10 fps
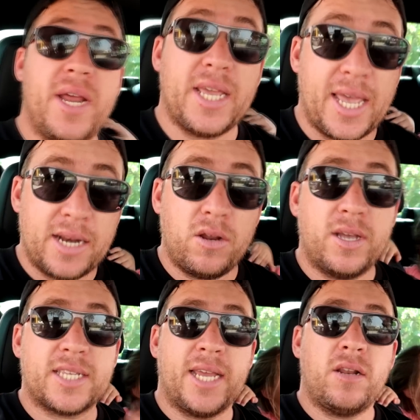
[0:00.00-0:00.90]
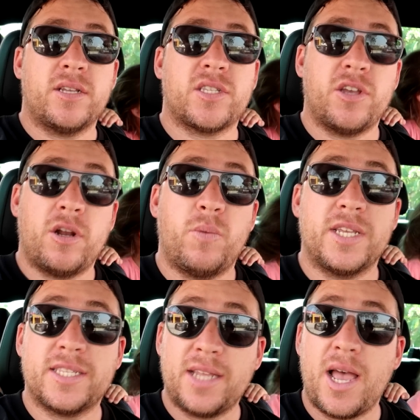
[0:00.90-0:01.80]
headlights turn on when
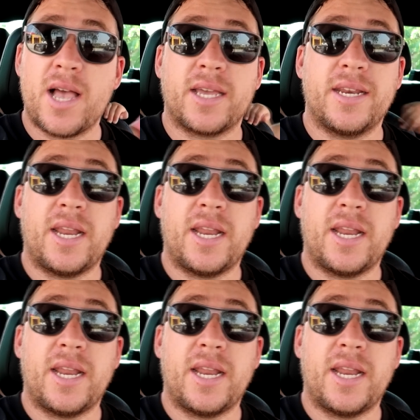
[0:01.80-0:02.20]
it's dark,